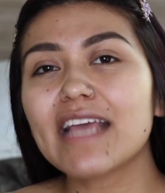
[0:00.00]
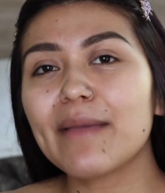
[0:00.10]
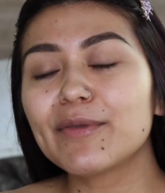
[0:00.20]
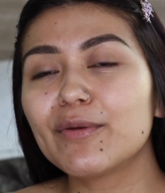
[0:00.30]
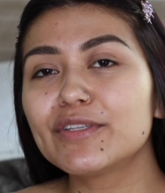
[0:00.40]

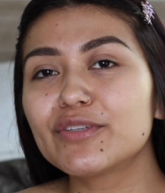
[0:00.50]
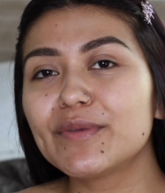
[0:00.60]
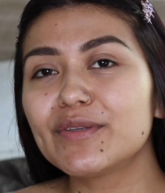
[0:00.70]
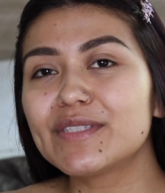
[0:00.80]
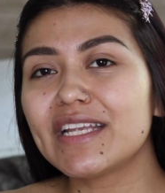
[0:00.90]
I'm going to be
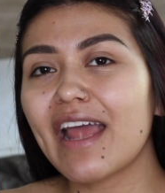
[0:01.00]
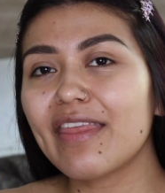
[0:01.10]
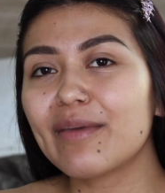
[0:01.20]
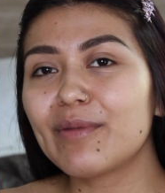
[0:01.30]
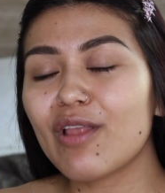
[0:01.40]
using
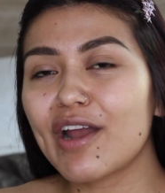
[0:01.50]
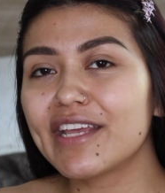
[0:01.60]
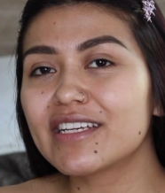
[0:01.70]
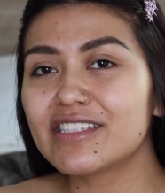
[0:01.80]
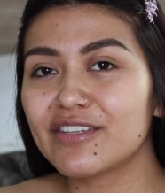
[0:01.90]
the
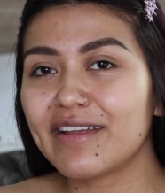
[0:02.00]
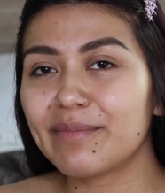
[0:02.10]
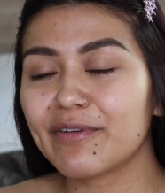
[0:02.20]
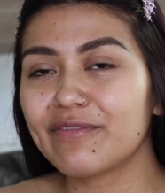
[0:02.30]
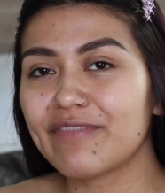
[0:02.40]
Milani Conceal and
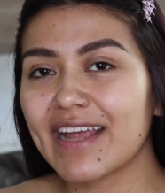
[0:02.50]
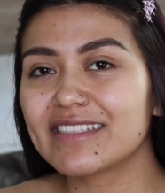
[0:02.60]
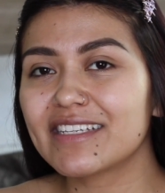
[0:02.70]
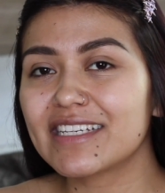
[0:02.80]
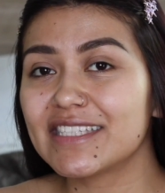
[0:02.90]

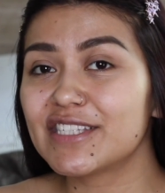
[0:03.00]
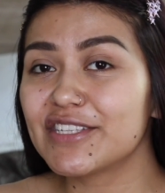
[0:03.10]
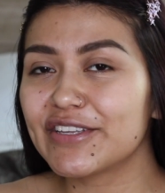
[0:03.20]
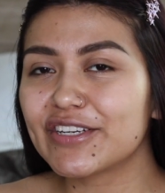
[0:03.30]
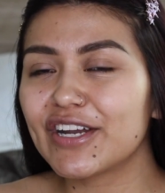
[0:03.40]
Perfect
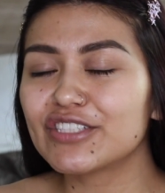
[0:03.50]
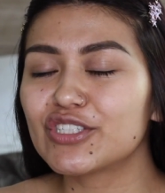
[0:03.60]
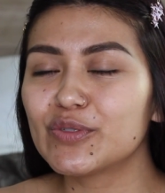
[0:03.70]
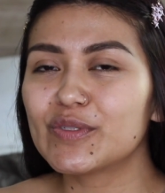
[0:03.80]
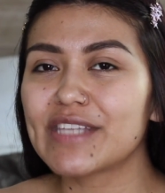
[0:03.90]
Concealer
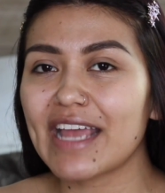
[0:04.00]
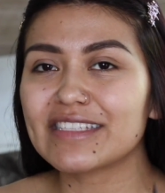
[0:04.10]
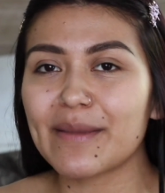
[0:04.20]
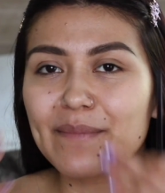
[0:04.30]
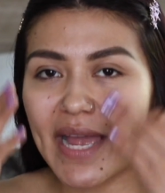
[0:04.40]
to
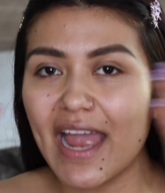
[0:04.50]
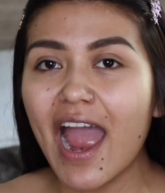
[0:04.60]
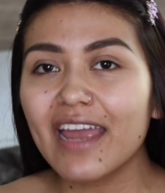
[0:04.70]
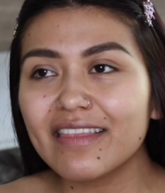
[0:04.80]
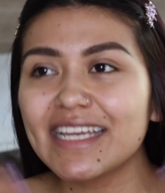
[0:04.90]
set my
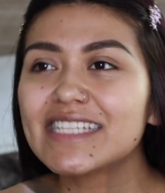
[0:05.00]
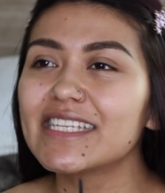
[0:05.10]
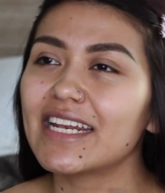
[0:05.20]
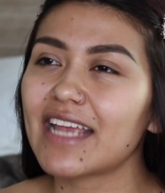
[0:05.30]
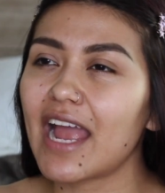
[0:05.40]
eyelids
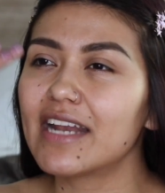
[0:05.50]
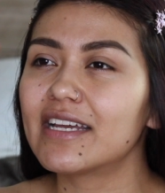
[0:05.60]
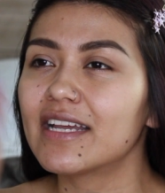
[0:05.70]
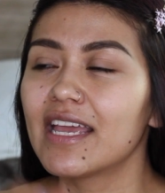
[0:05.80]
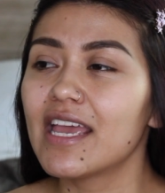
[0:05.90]
and
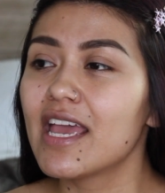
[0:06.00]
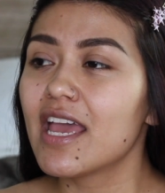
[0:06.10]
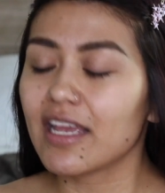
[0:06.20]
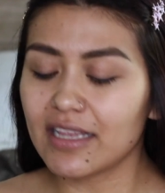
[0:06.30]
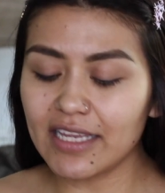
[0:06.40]
kind of
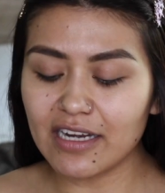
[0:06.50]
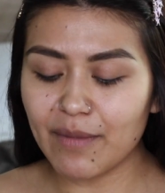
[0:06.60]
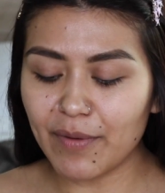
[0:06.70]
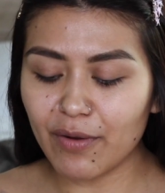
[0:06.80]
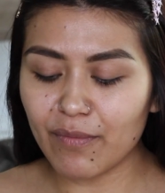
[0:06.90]
clean
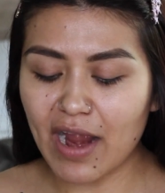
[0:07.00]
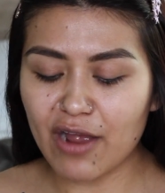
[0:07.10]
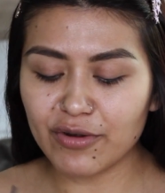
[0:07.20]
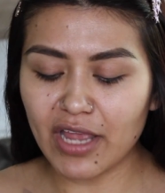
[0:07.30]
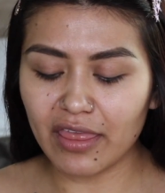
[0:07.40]
up
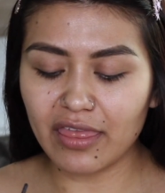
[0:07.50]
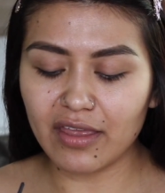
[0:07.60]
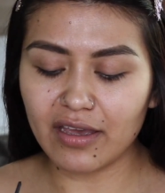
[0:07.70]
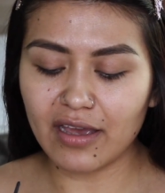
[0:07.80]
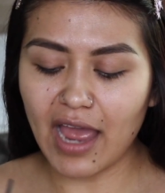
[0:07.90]
around
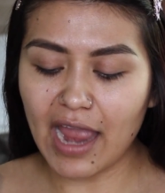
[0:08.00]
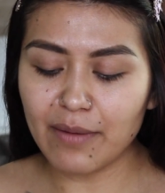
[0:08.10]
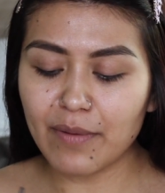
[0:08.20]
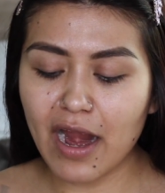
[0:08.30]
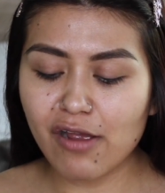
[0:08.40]
the
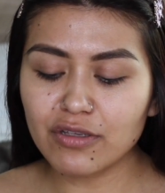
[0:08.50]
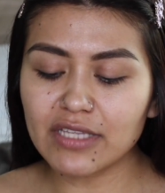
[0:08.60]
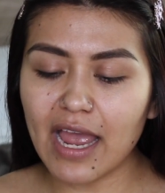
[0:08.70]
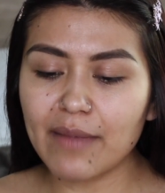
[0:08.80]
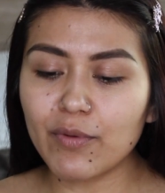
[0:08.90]
eyebrows.
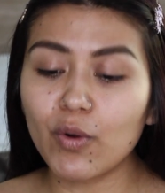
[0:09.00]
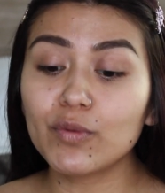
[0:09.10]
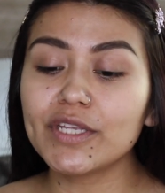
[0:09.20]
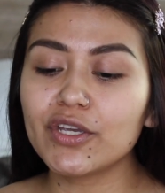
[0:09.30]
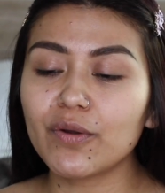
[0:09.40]
I'm
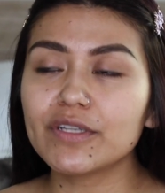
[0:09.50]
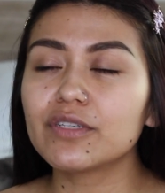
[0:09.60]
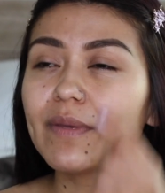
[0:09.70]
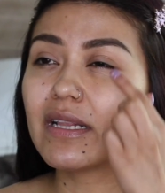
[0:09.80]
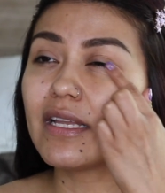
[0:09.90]
only going to
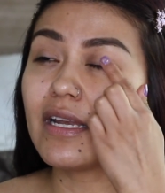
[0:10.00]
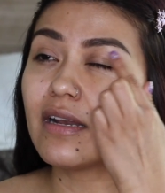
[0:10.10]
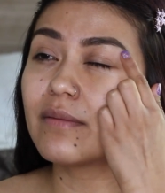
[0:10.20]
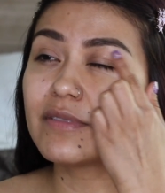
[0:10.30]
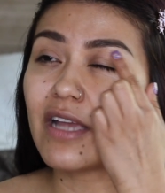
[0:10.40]
be cleaning
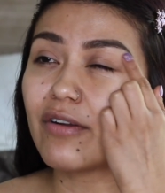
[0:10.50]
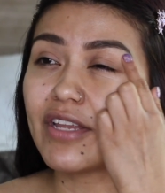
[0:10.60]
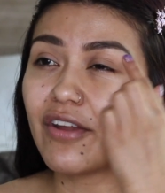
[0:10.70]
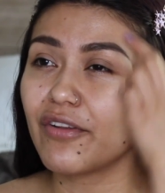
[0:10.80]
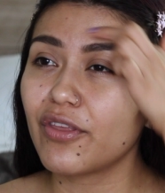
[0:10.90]
up down
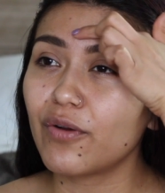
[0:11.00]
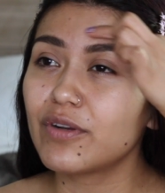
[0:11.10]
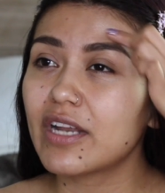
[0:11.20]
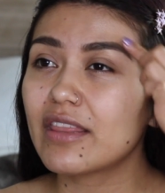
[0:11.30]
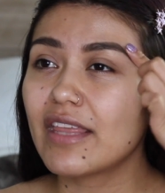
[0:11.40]
here though,
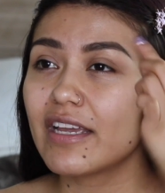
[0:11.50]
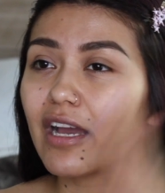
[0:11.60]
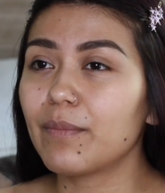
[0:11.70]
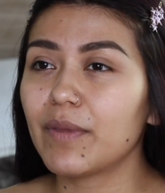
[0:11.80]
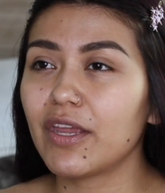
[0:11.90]
nothing
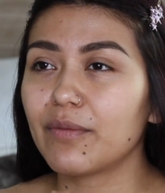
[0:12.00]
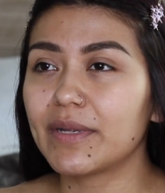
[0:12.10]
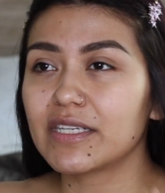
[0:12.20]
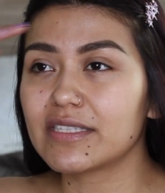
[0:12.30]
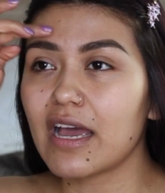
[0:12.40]
up here,
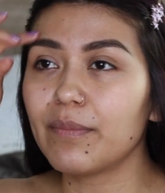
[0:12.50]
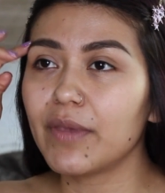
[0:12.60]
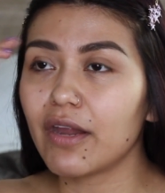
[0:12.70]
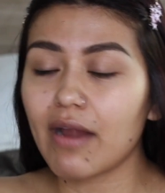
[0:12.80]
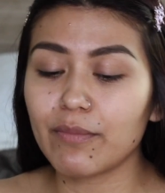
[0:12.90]
because up
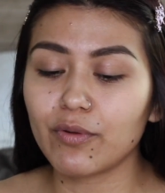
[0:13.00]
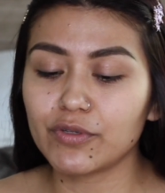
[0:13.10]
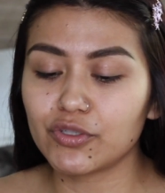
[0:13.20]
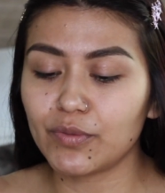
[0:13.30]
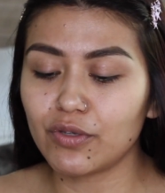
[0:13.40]
here I'm going
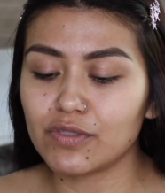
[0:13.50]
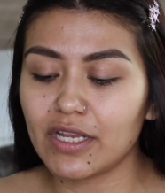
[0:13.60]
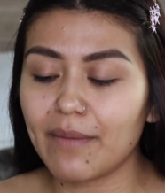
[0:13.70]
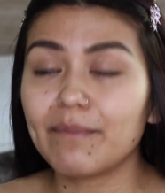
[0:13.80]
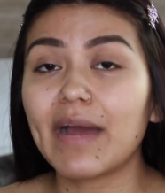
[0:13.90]
to be
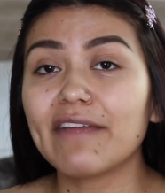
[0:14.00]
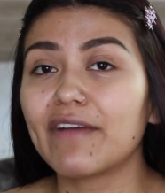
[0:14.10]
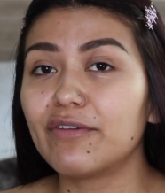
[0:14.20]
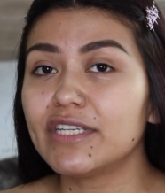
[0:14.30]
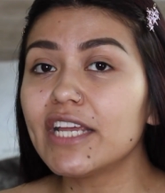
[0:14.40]
using my
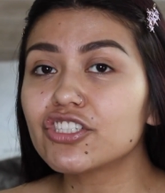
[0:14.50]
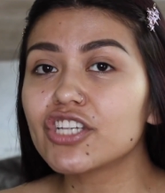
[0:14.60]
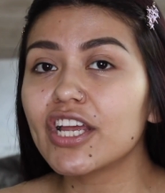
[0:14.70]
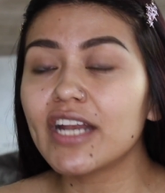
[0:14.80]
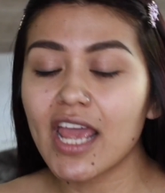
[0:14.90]

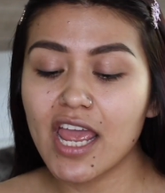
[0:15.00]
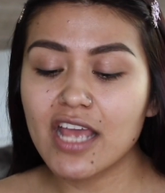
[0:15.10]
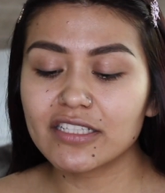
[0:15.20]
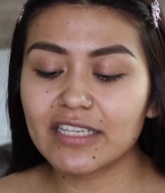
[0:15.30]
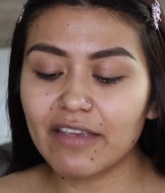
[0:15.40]
foundation
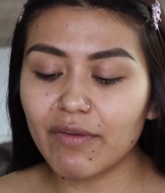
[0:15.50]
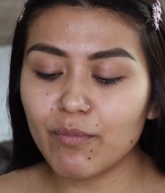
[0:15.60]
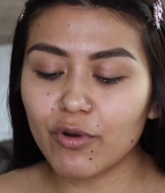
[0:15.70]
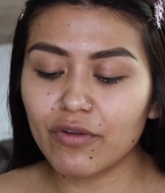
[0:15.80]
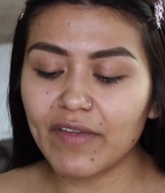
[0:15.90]
to give it
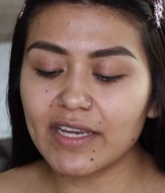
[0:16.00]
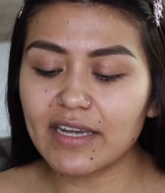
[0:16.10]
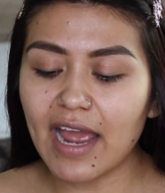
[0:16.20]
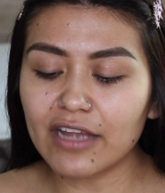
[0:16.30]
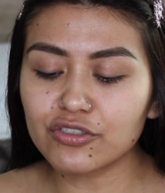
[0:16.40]
more of a
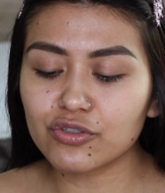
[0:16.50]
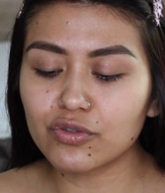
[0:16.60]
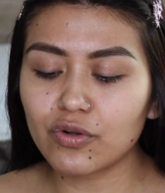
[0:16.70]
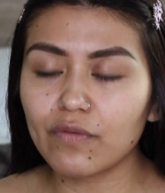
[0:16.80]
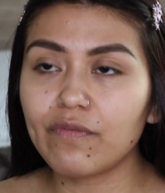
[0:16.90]

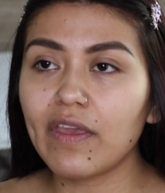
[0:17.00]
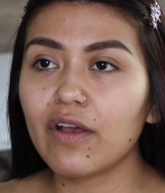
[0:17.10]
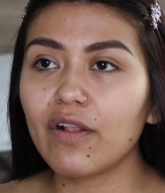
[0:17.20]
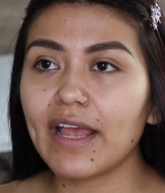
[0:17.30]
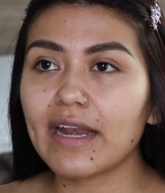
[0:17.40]
natural
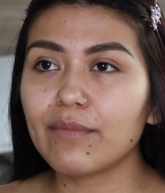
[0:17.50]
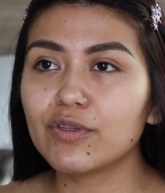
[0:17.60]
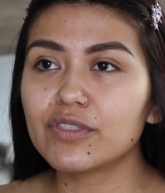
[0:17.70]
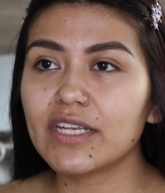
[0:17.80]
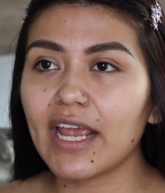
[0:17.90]
feel, and I'm
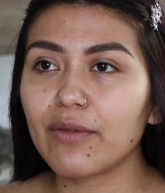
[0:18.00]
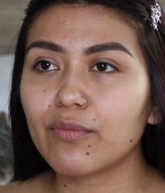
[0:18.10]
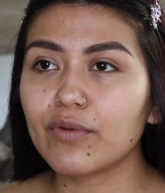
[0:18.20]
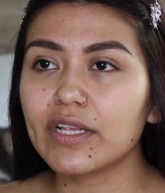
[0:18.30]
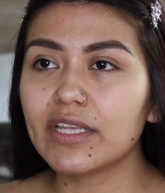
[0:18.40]
using a
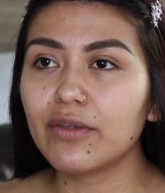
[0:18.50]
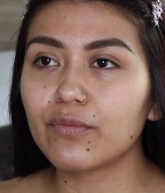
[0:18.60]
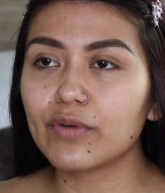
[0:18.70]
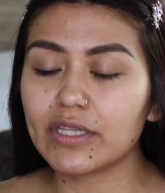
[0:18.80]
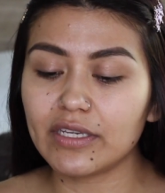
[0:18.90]

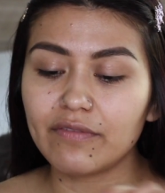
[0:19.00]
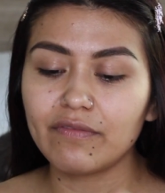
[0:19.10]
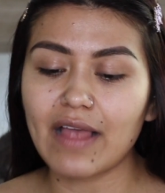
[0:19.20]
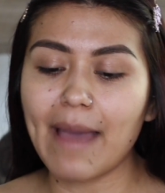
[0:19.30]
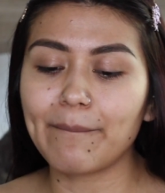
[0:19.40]
really
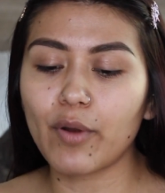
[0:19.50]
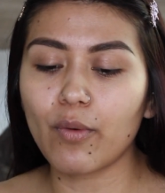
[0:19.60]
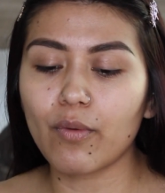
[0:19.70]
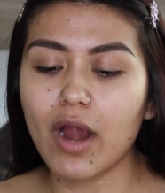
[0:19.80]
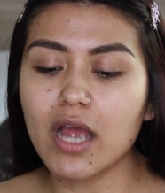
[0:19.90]
flat
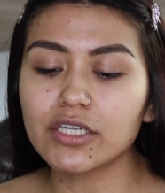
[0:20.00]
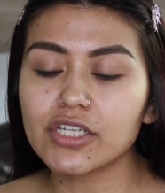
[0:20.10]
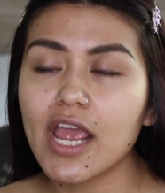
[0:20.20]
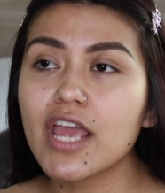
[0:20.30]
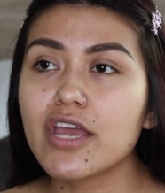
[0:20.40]

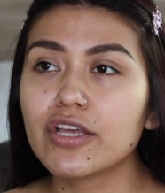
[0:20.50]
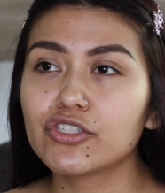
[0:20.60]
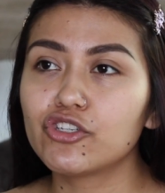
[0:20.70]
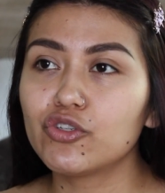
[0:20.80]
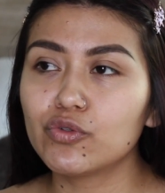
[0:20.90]
brush
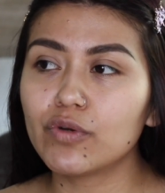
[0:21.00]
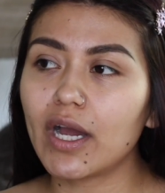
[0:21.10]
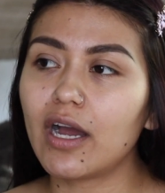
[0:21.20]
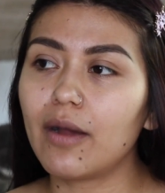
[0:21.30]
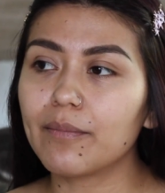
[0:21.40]
to
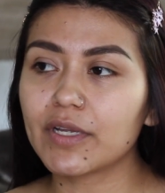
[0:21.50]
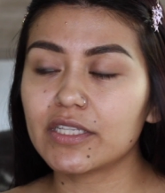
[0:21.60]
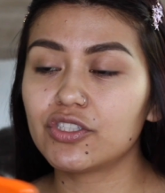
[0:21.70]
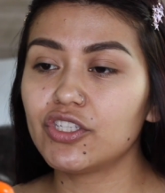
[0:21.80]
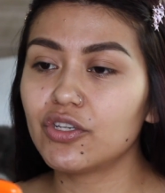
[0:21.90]

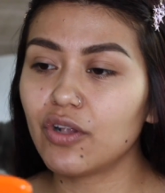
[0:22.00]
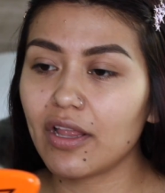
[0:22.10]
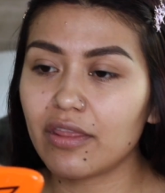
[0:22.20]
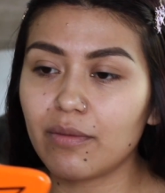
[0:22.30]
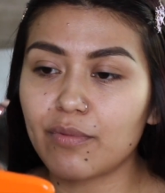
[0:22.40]

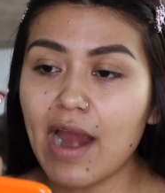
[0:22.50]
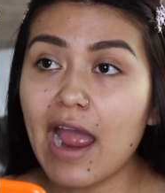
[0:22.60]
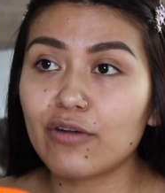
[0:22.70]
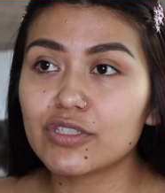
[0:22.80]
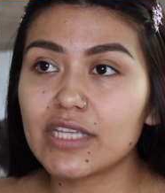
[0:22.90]
conceal the
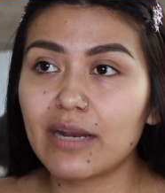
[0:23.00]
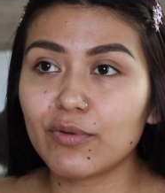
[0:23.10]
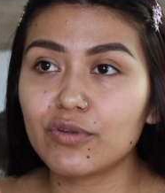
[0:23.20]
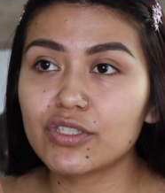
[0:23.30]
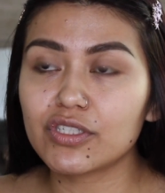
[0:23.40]
brows. And I'm
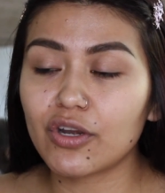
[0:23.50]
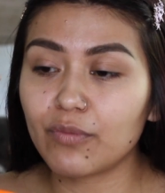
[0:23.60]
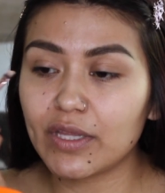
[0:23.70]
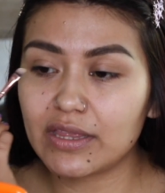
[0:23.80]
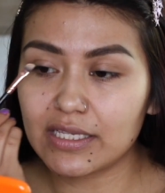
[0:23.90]
going to start
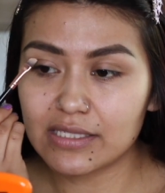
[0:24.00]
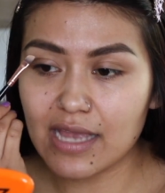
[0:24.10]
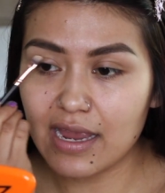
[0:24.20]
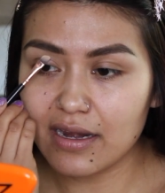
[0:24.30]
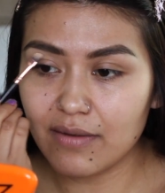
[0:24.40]
with this
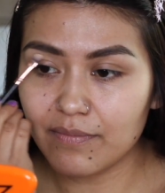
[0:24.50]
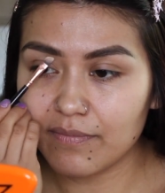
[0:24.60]
side.